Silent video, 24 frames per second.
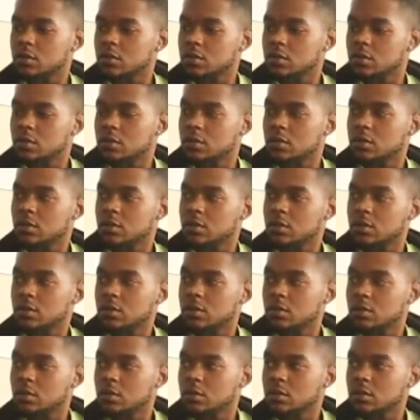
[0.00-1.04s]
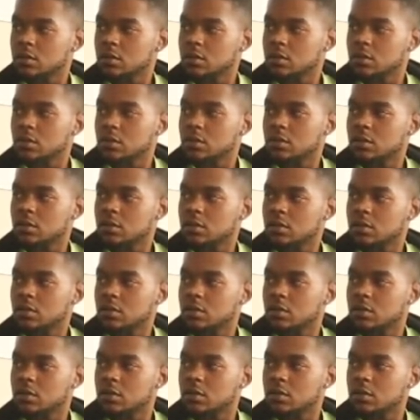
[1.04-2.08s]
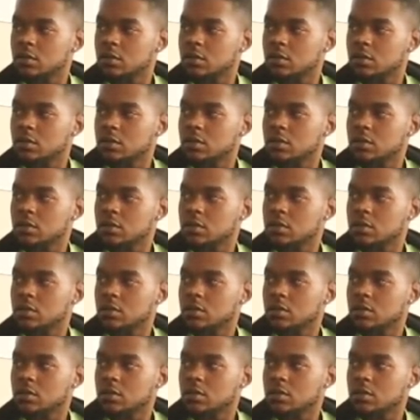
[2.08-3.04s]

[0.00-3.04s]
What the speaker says: This person isn't speaking.